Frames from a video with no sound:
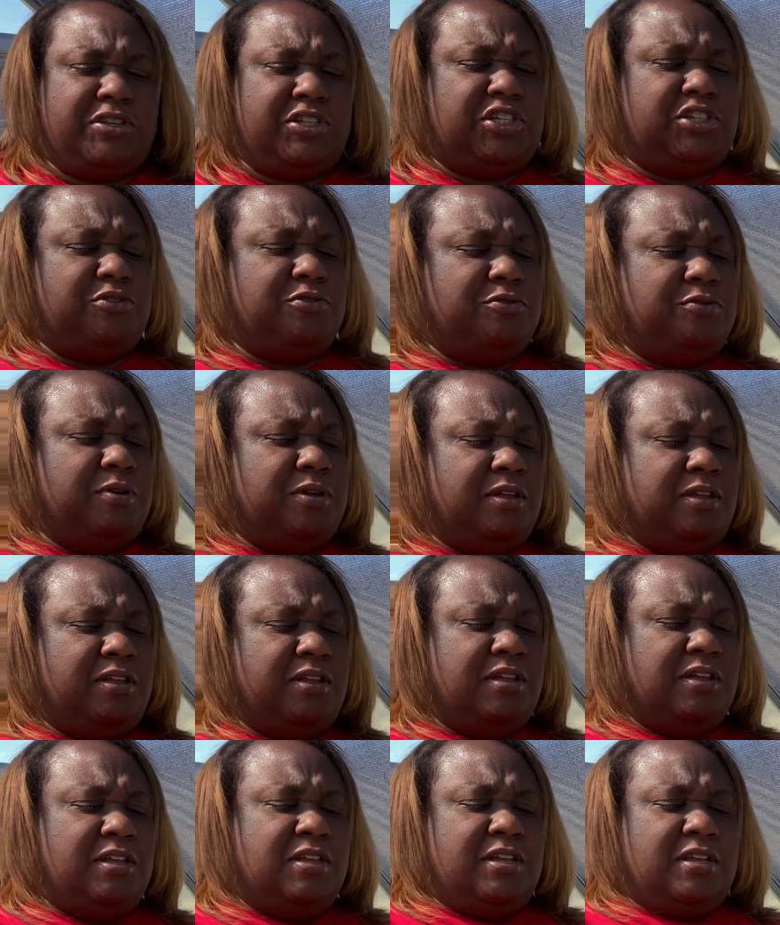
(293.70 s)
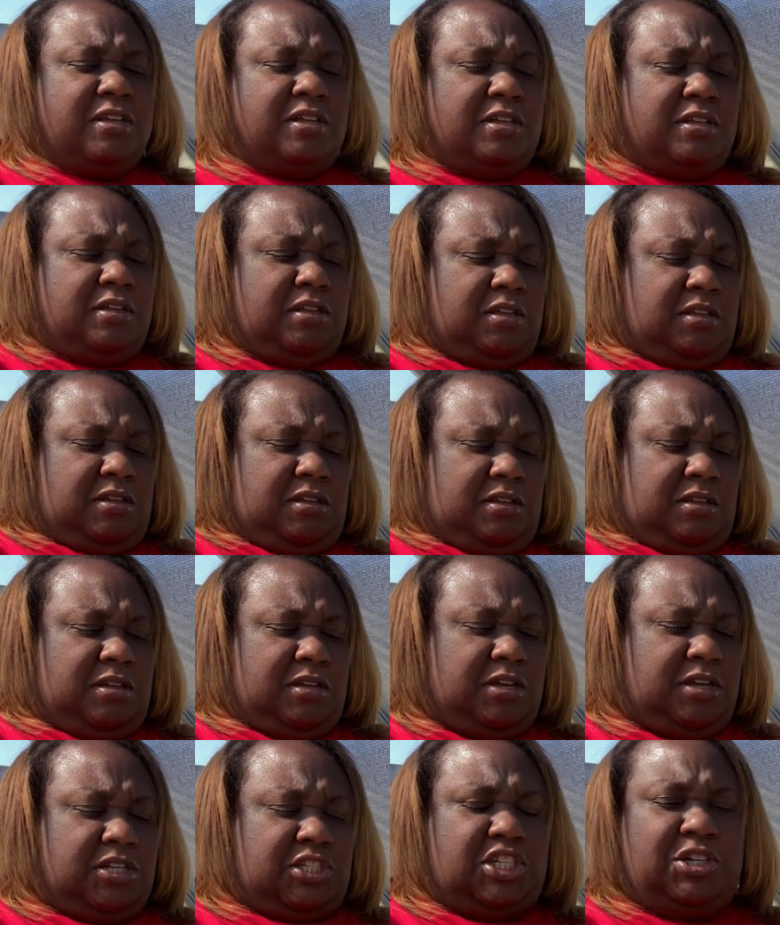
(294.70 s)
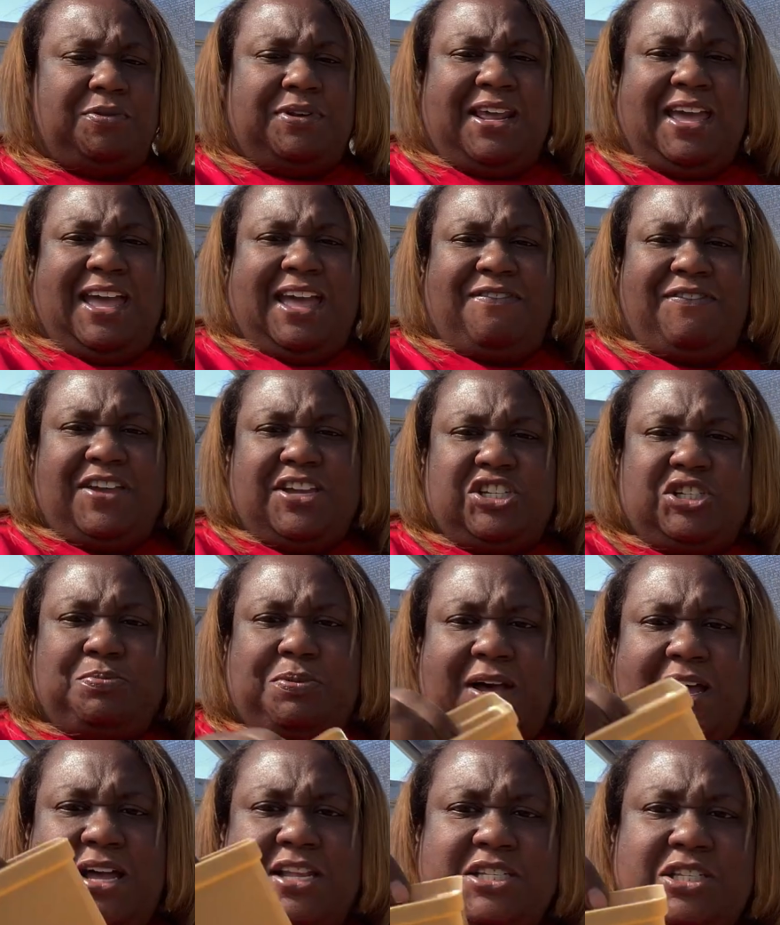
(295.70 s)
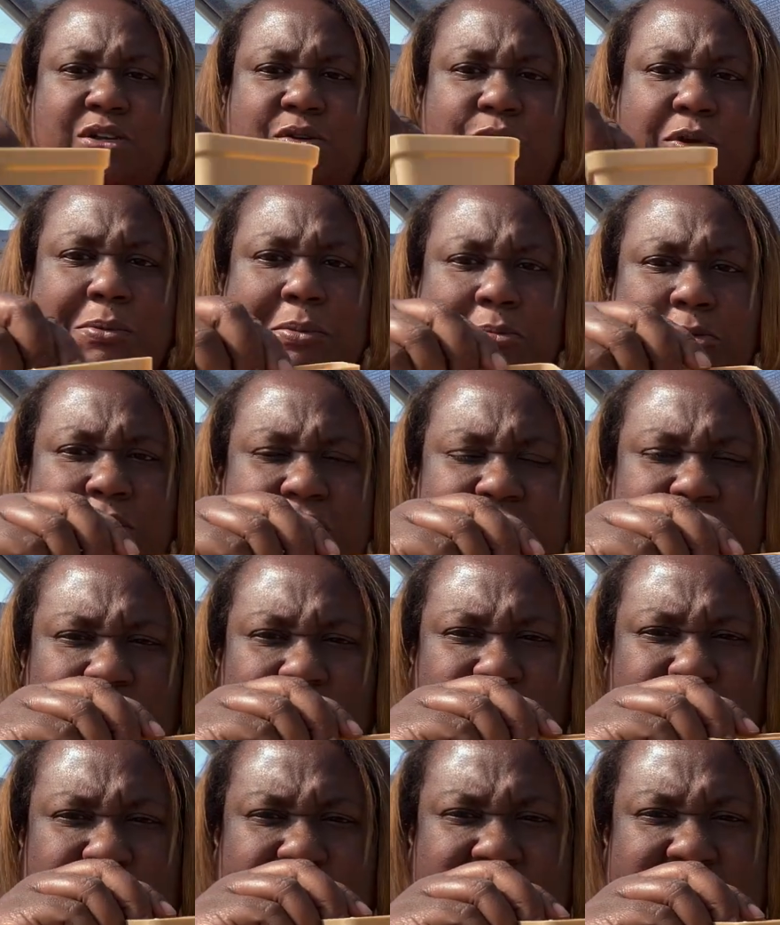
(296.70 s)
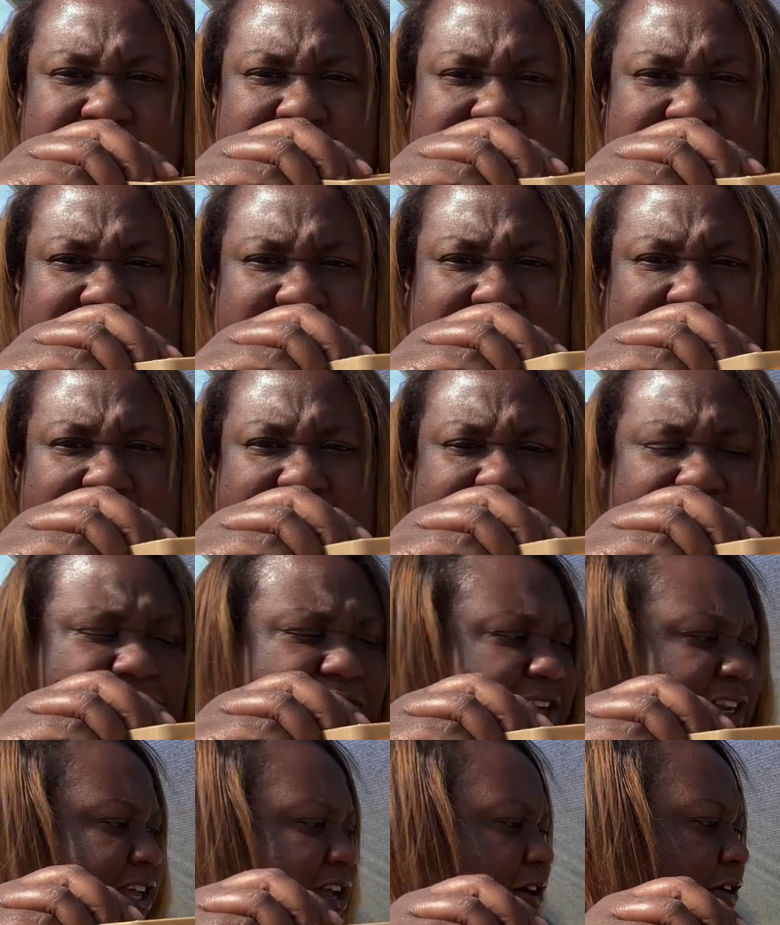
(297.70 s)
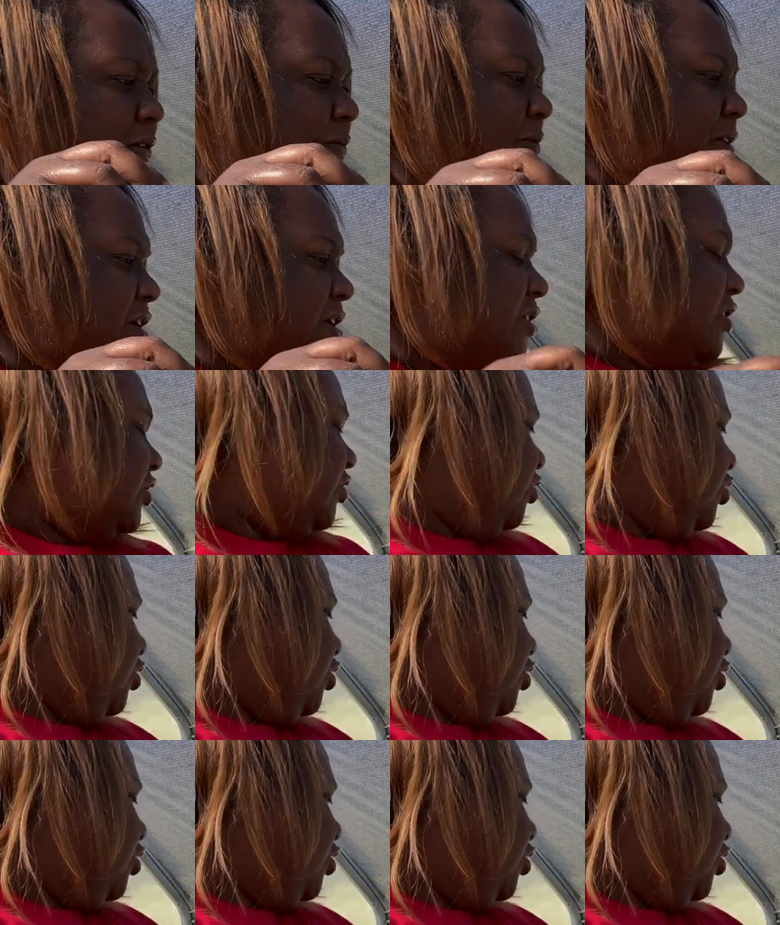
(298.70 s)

two, two and a half inch pots. Remember I showed you this in the last video. So